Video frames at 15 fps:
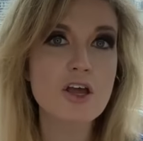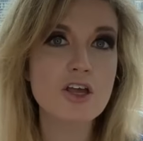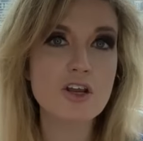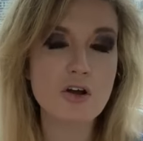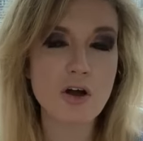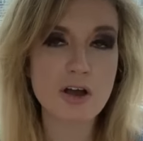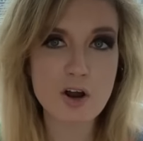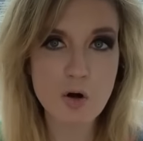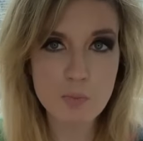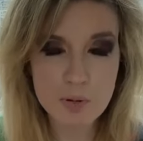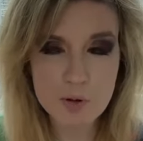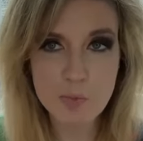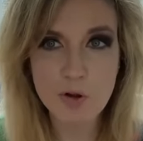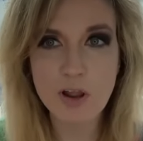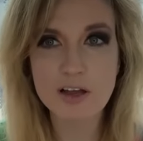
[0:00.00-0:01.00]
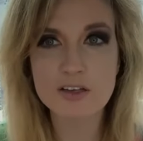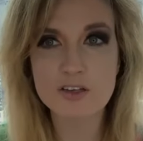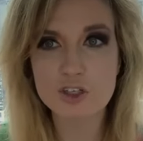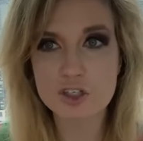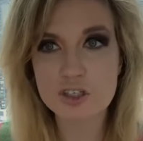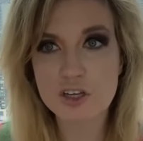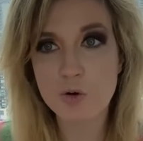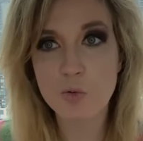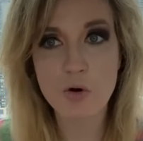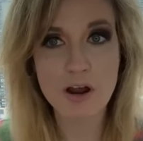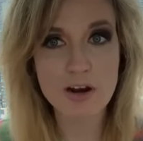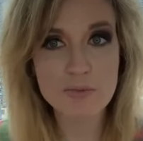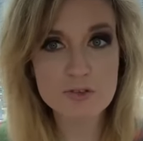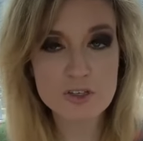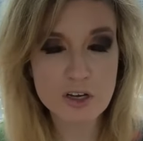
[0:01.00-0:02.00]
You know, I know people like to just get a
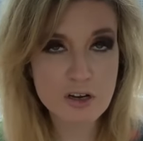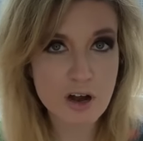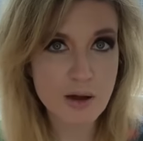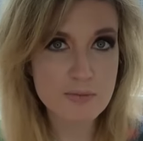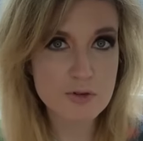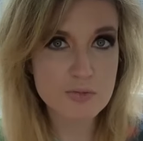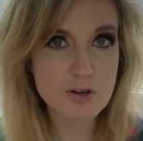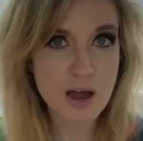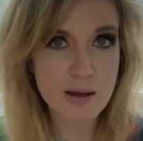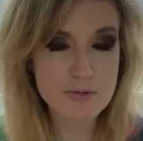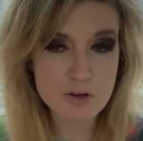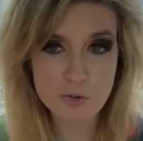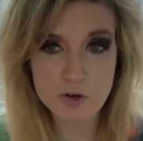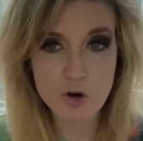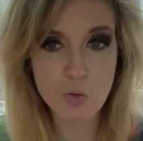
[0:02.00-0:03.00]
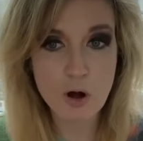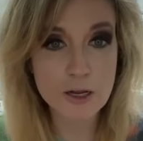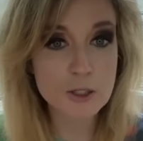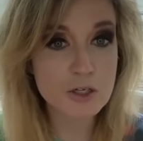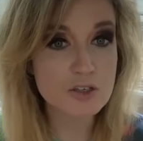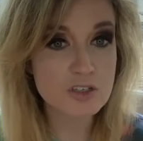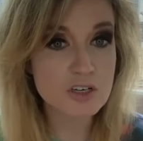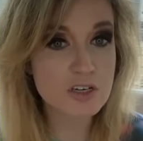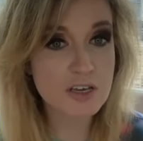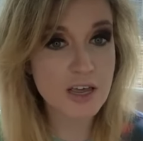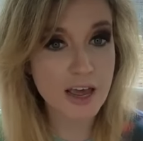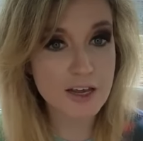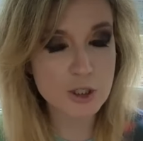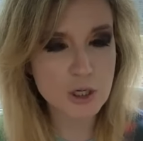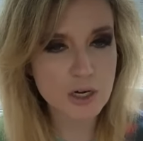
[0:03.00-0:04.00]
random sitcom sometimes, like when you're watching
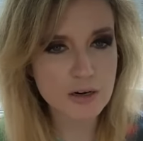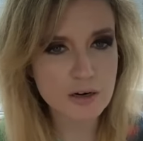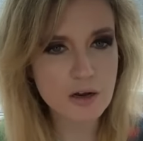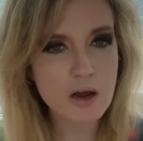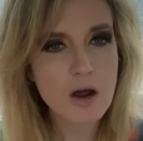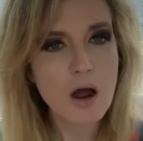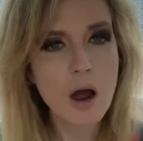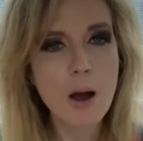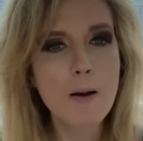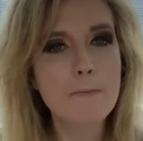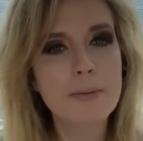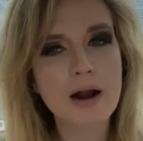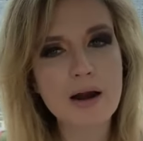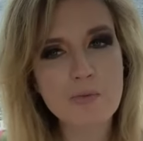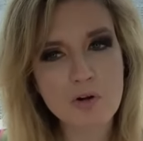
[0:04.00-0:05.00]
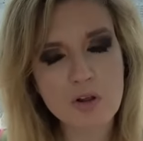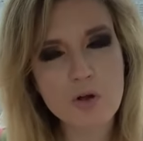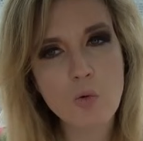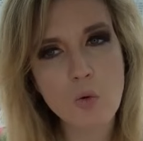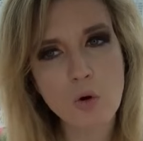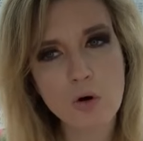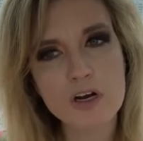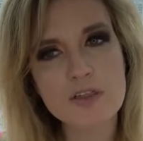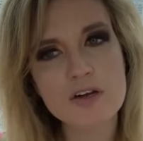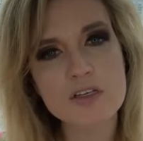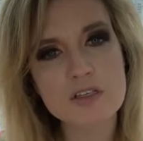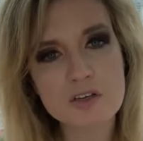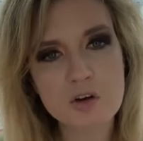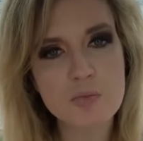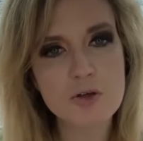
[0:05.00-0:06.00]
syndication. But I really worry that
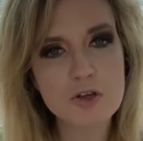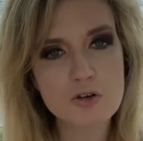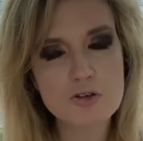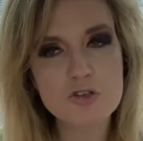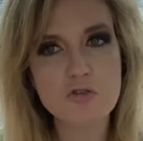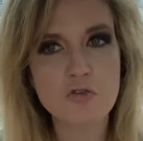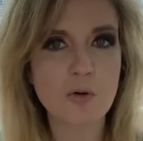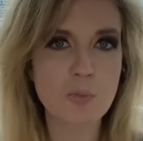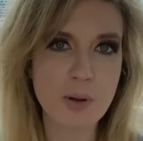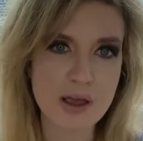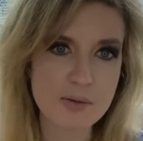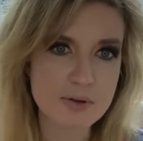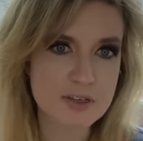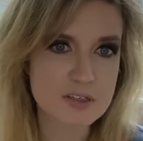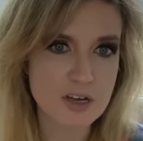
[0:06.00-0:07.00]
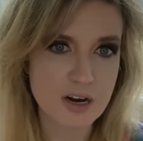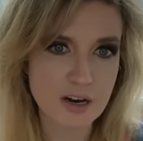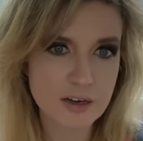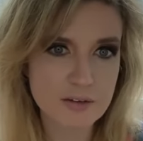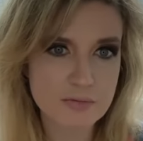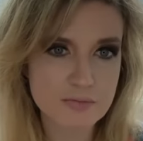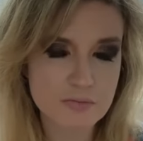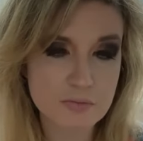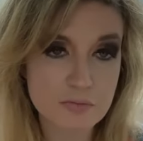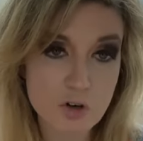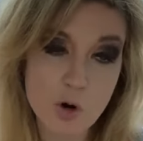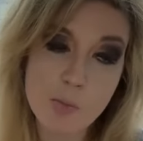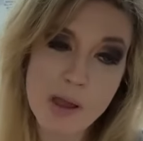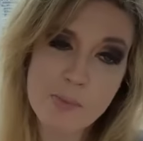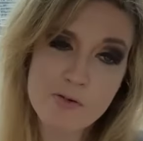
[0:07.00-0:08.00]
it's going to be used for babysitting.
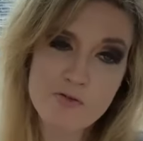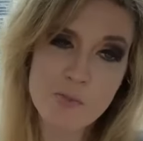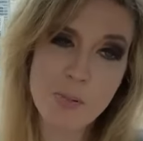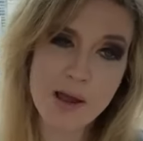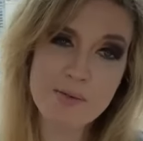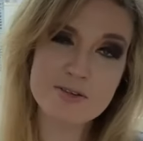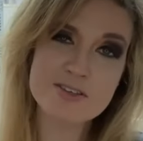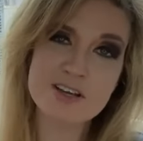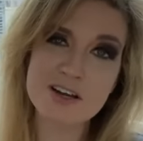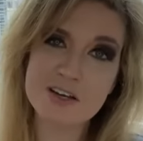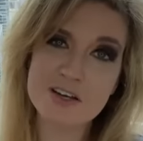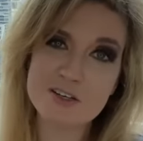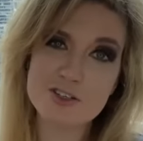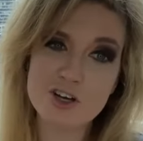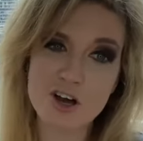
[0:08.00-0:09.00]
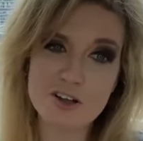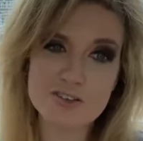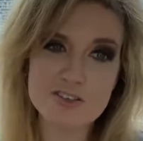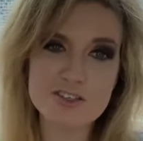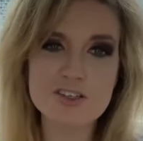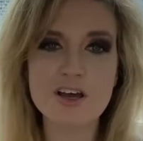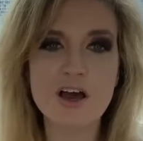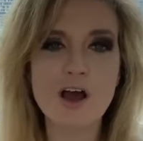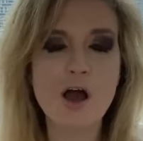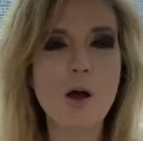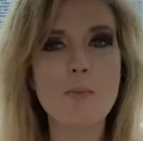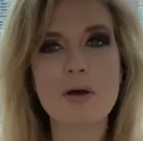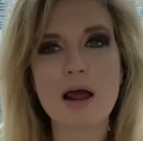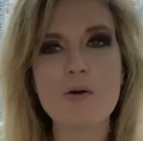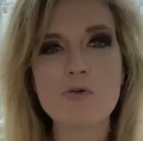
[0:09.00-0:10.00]
You know, maybe for babysitting adults,
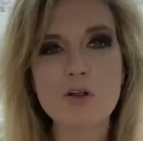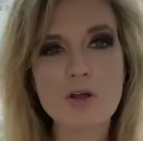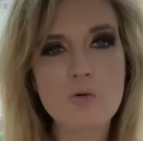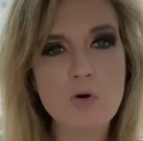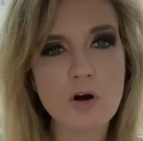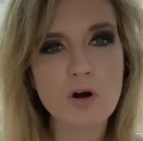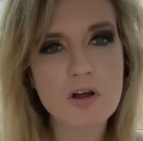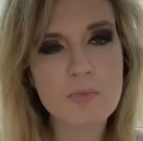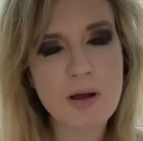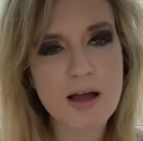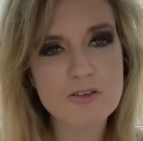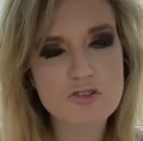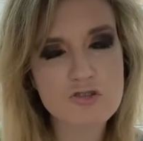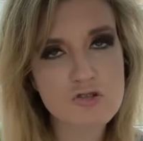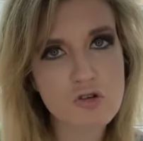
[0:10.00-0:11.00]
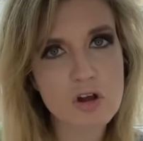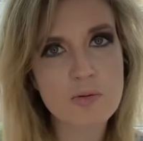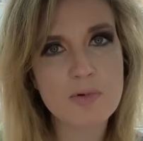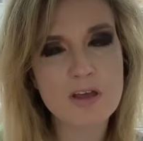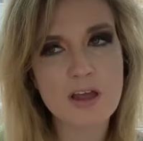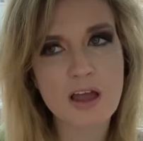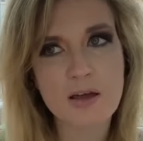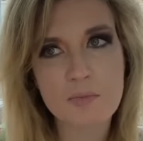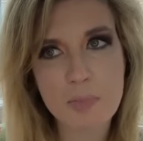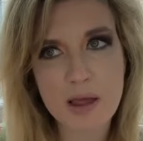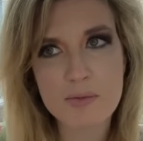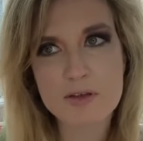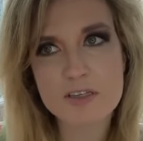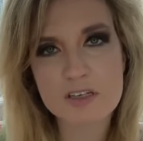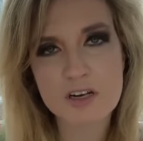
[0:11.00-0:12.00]
but I really worry about streaming and
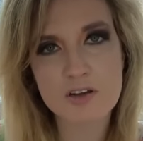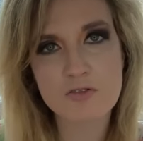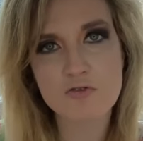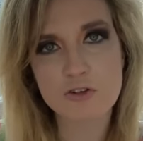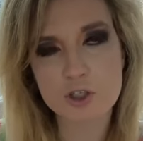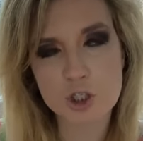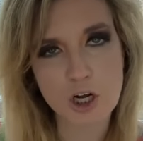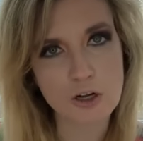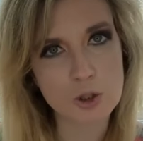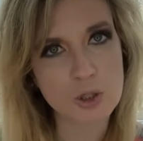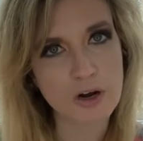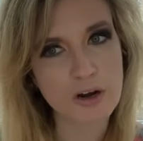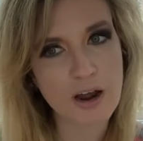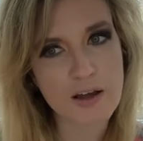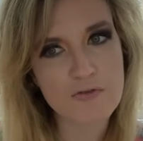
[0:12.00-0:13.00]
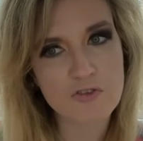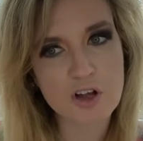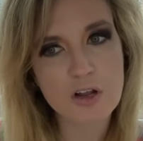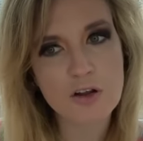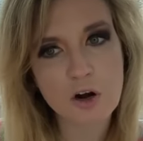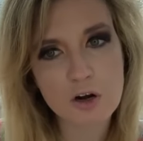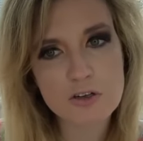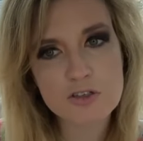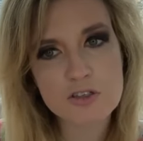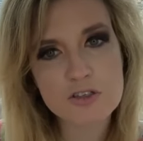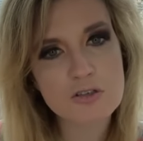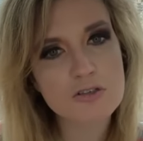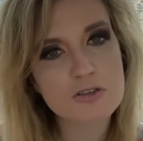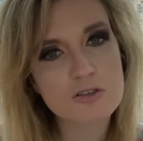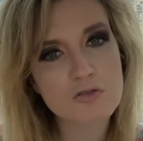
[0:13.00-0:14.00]
babysitting for children. I feel it
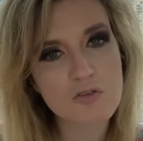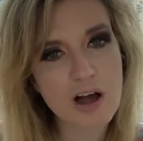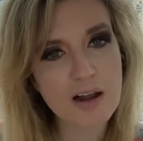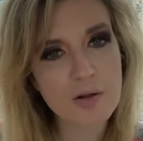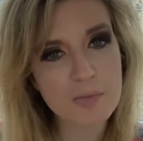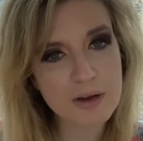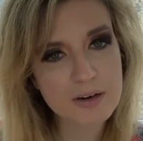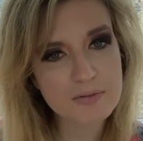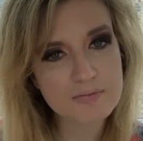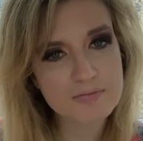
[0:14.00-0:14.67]
hurts development.